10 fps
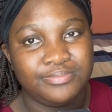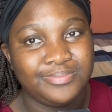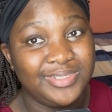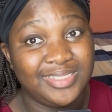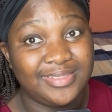
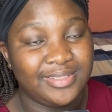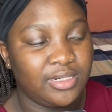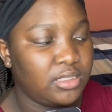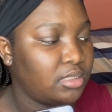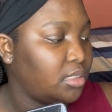which is not
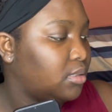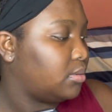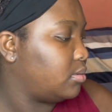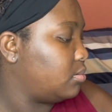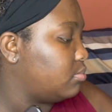a good thing,
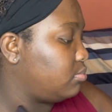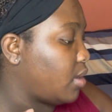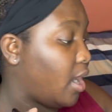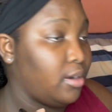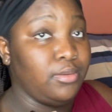
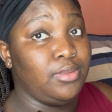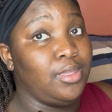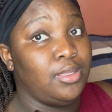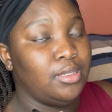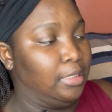I don't
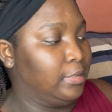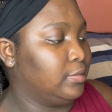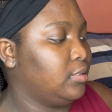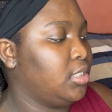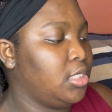think.
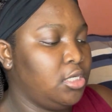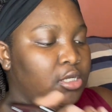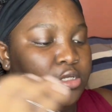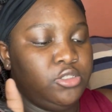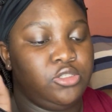
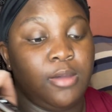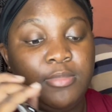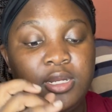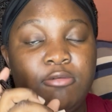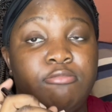So I'm
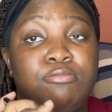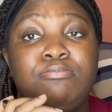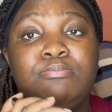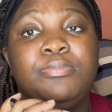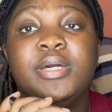gonna
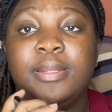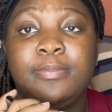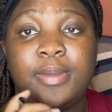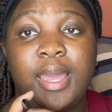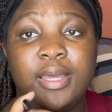put it
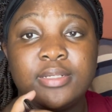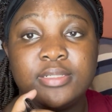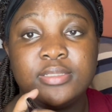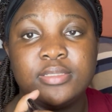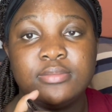back
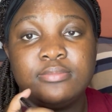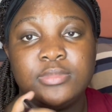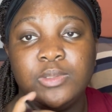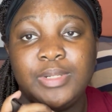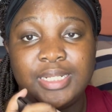
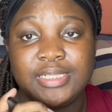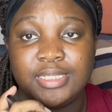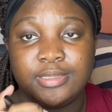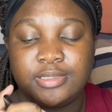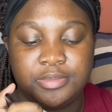the way they
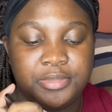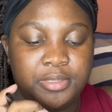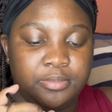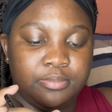sent it to me.